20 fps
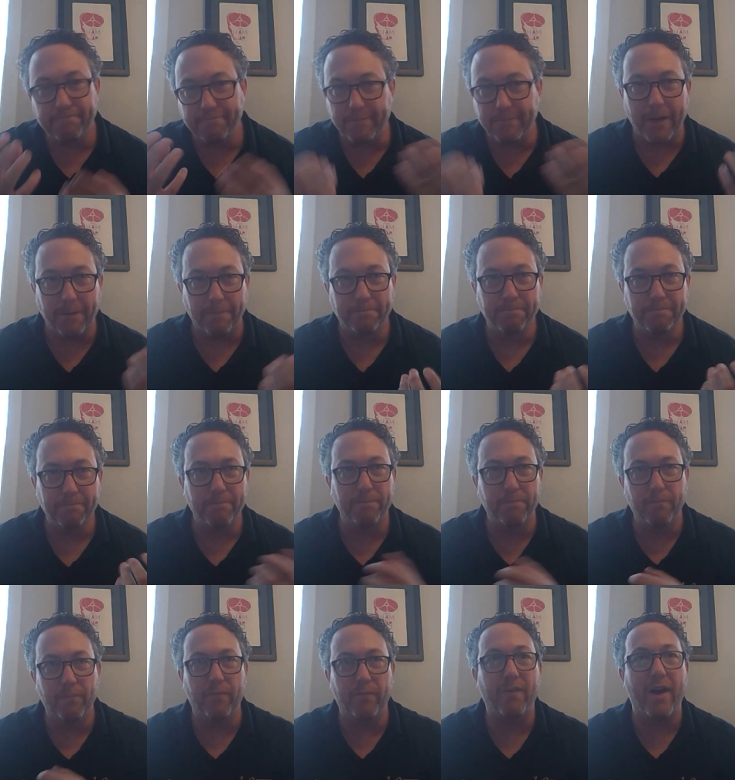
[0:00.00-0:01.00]
you know
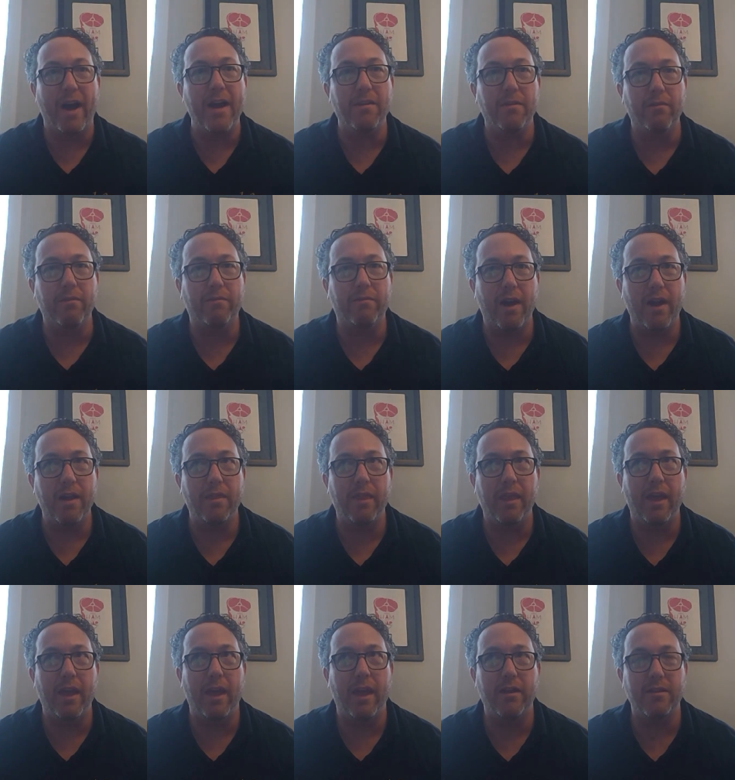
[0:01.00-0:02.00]
find find
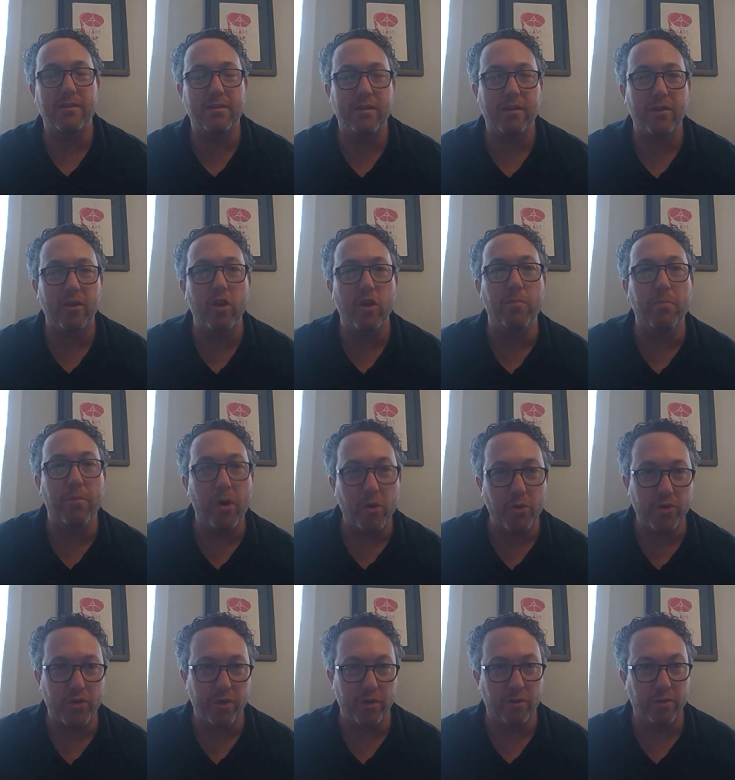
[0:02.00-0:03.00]
that
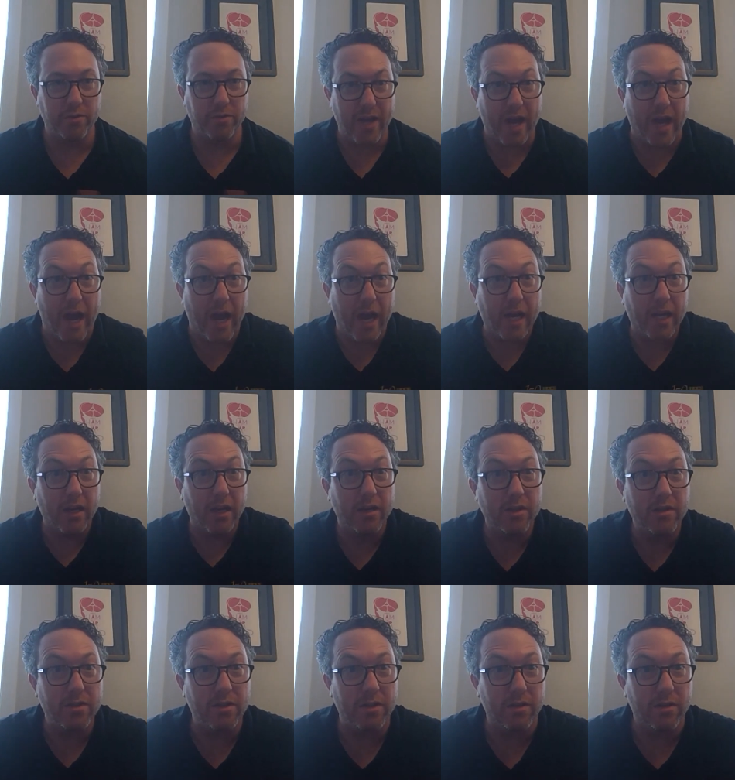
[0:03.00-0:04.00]
emotional tie
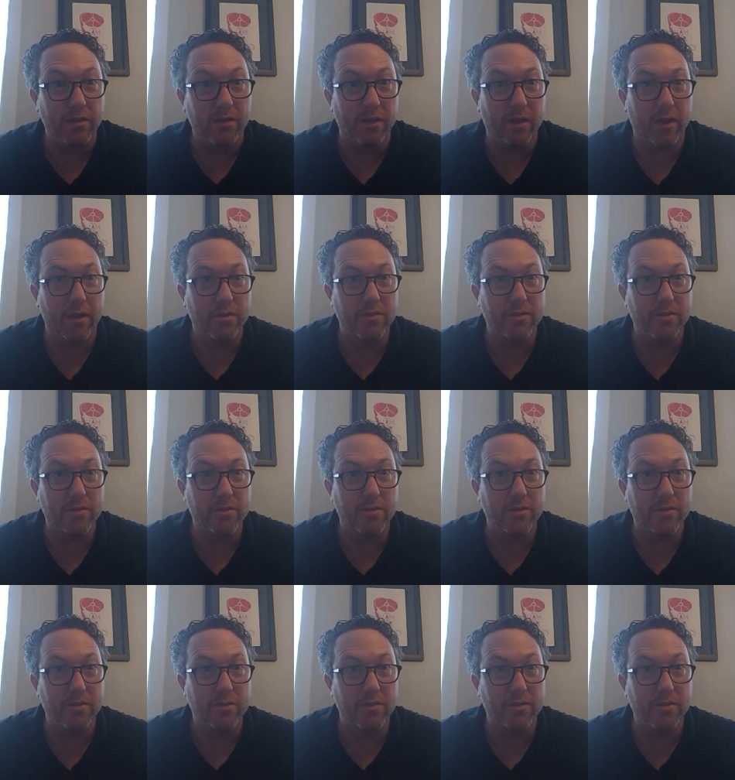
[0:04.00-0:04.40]
to,